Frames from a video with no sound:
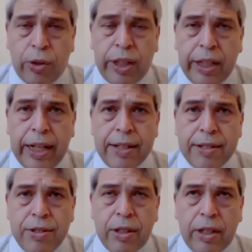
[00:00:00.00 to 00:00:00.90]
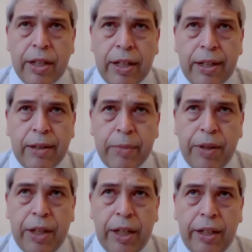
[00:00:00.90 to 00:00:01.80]
during the last
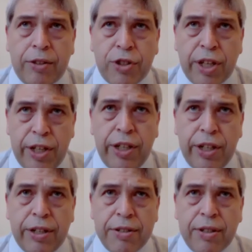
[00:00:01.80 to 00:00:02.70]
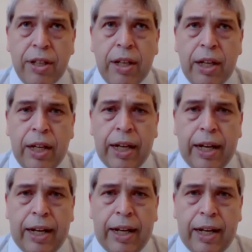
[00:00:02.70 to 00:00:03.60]
maybe 10 years,
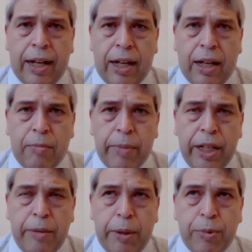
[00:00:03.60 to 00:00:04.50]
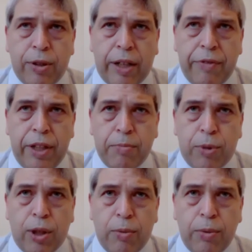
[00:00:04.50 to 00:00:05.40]
many people have been
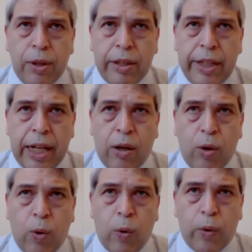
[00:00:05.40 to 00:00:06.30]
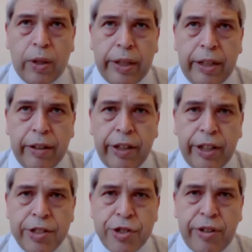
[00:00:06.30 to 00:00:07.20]
involved. Now the
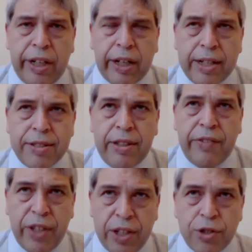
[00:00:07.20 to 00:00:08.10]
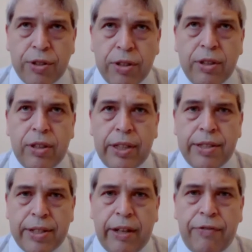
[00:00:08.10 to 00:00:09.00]
clinical engineering has a division
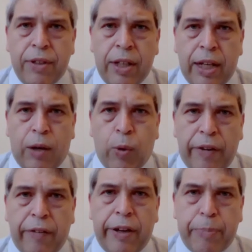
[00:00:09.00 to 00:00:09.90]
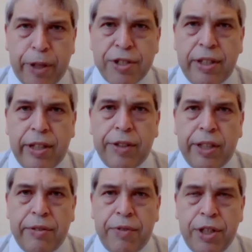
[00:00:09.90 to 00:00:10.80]
itself, and we have a president of
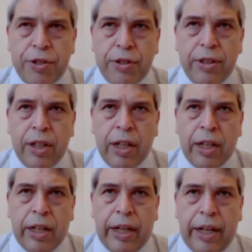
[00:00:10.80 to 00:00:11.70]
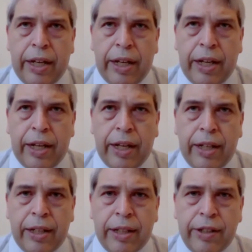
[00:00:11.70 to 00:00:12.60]
the division
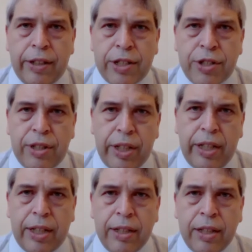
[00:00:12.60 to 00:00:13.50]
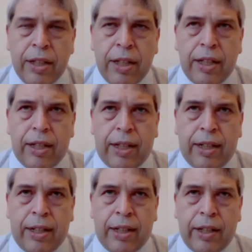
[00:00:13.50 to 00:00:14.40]
in Argentina,
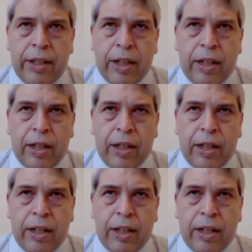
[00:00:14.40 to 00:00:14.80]
and